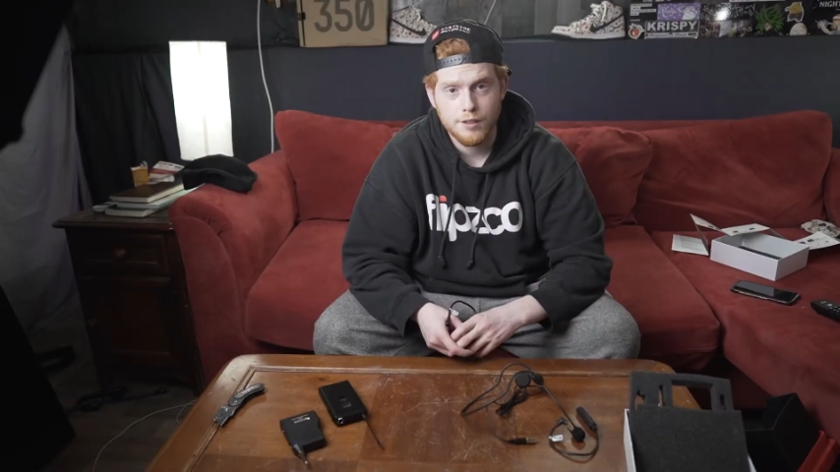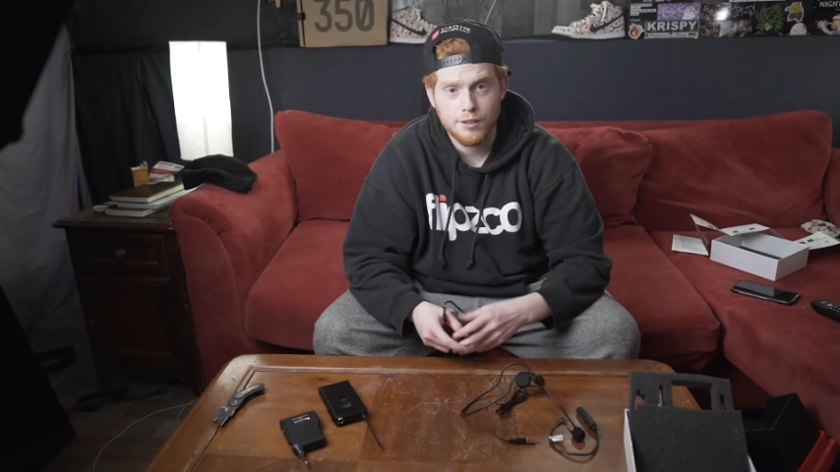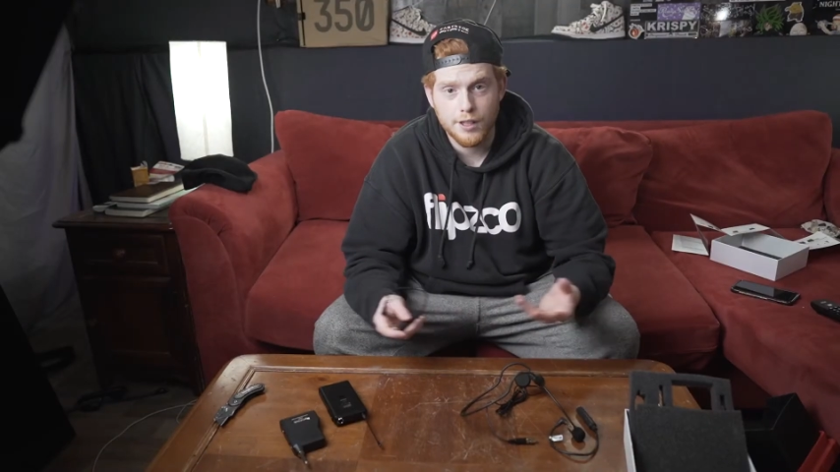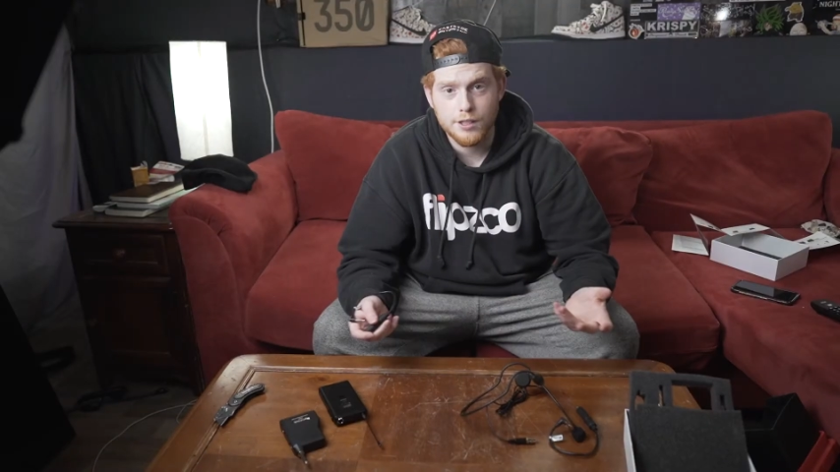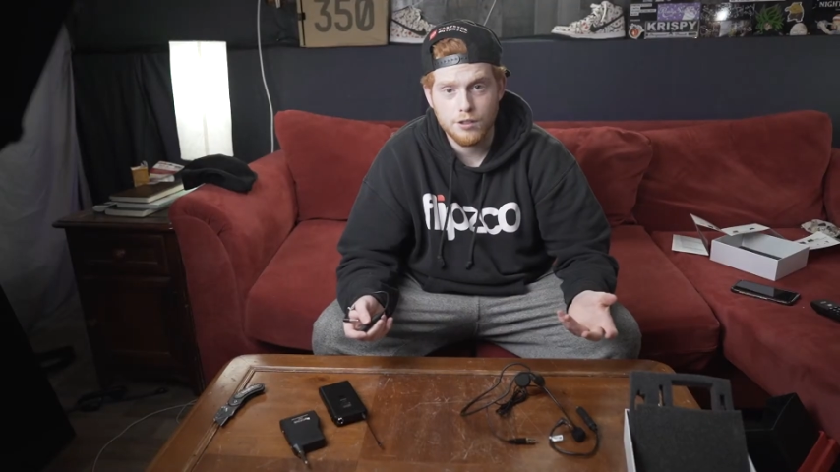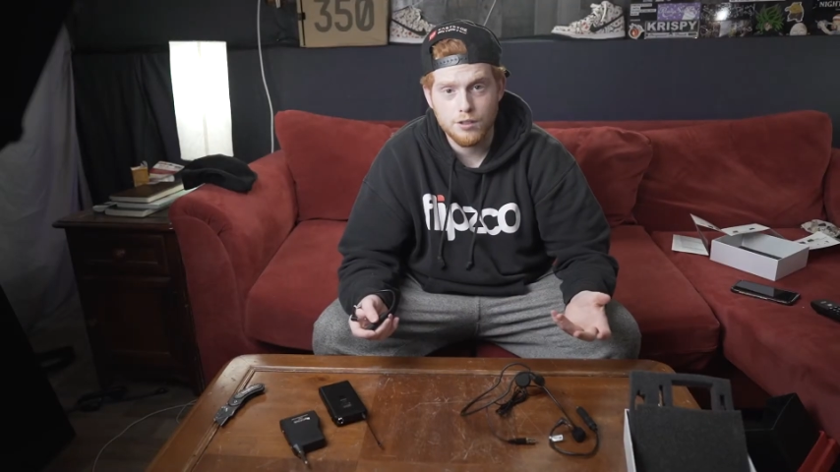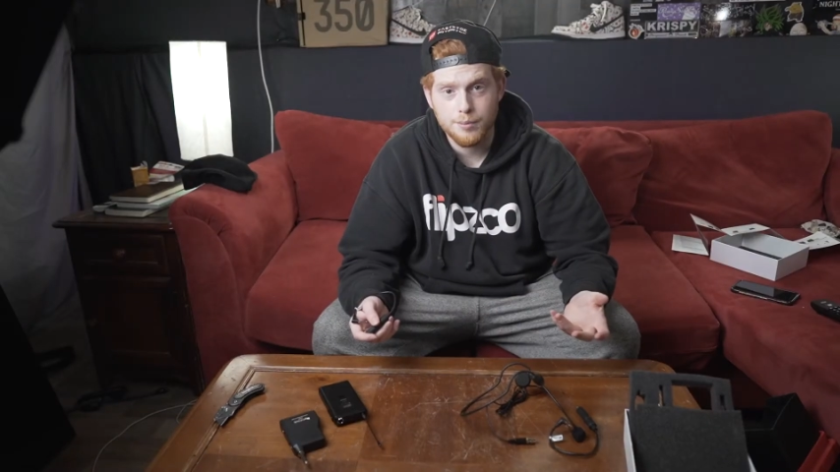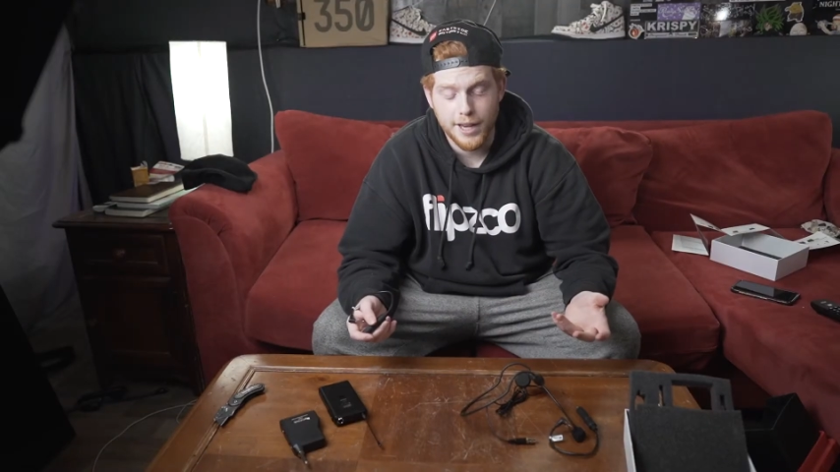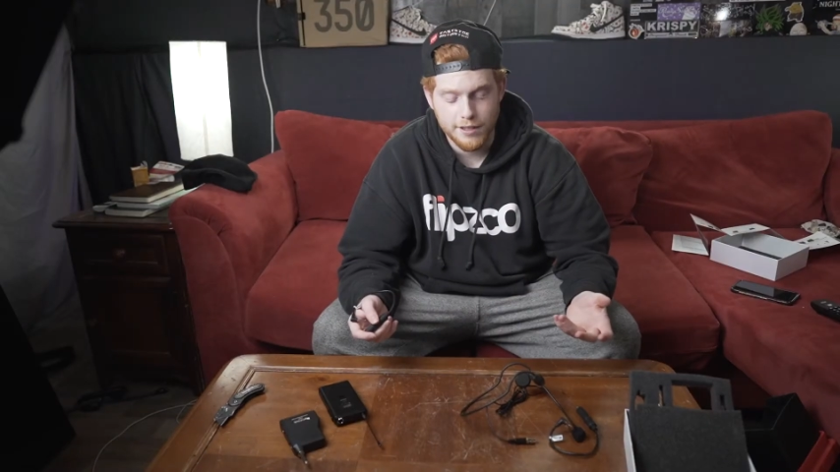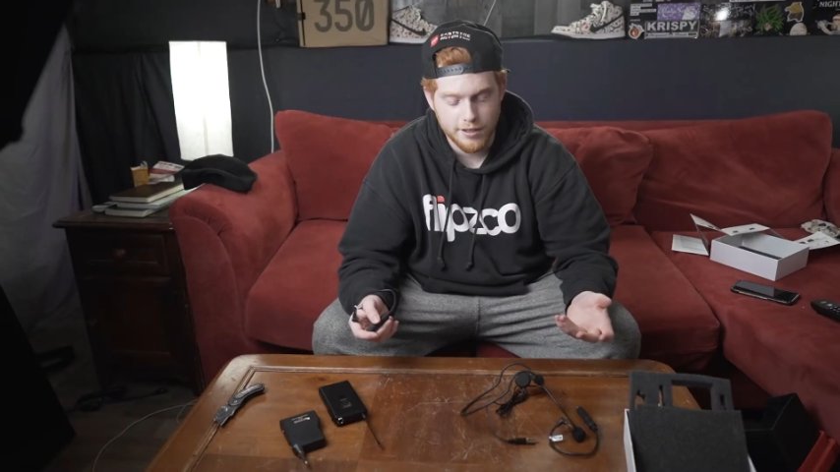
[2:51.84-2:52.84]
So let's do some
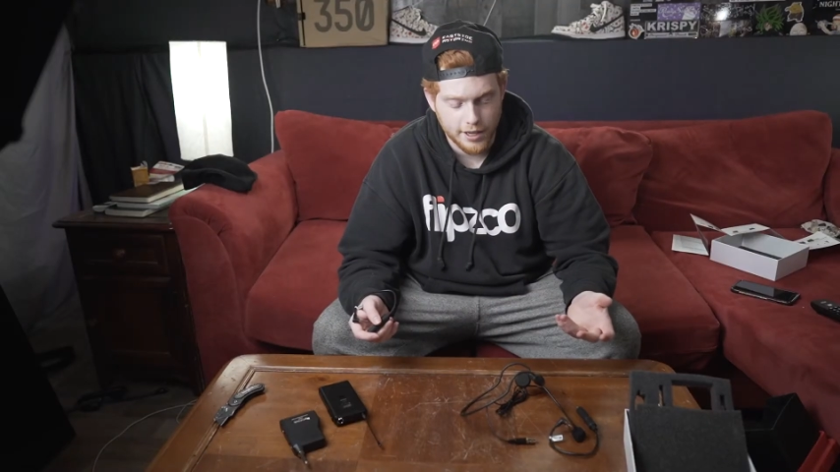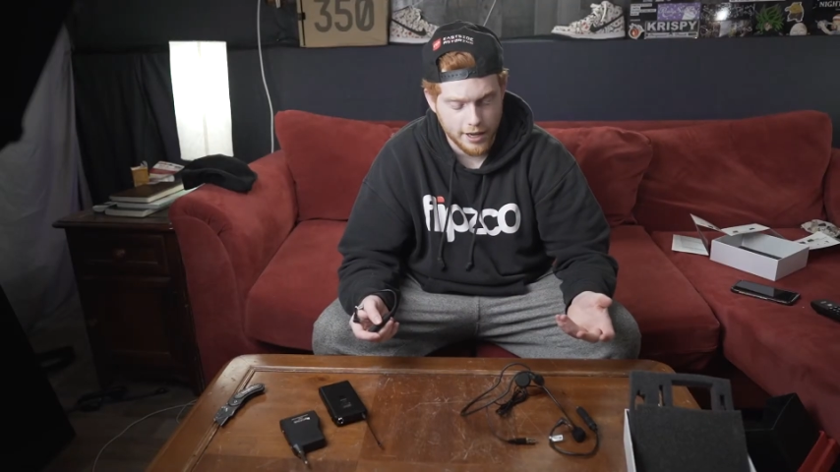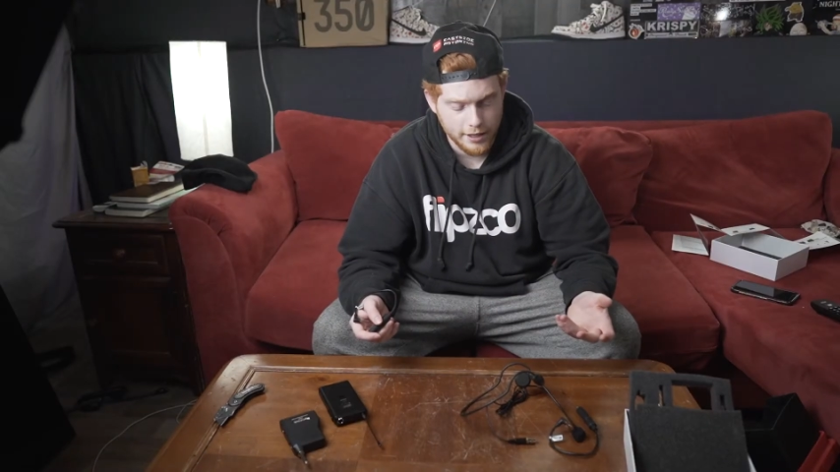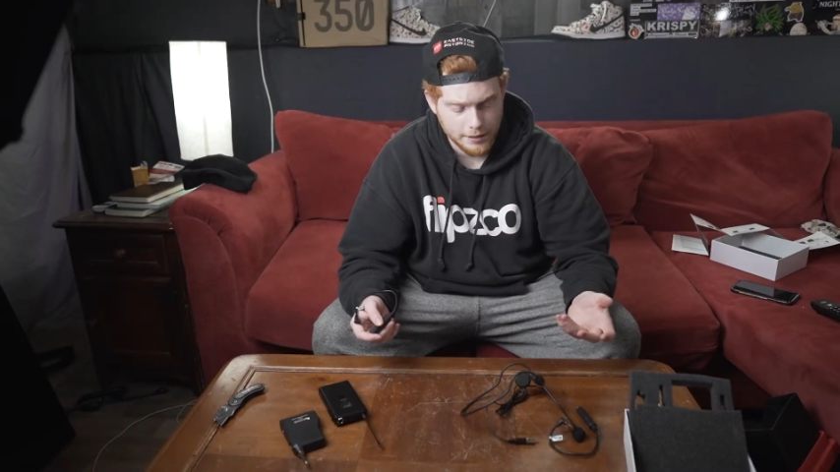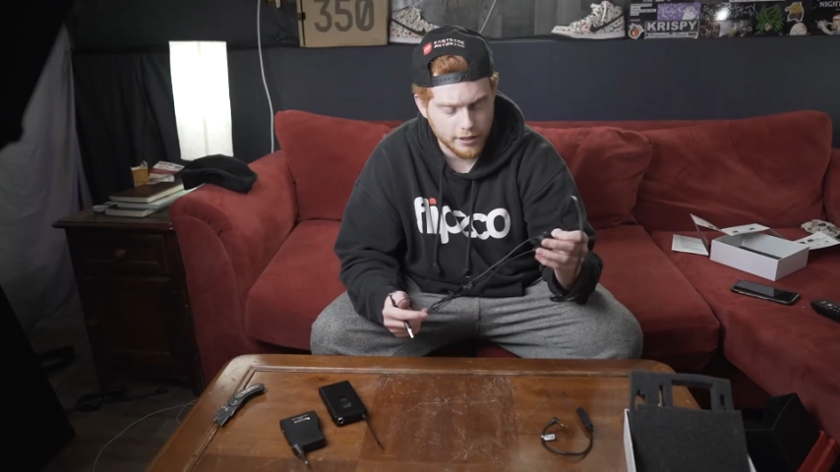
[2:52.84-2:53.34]
testing, huh?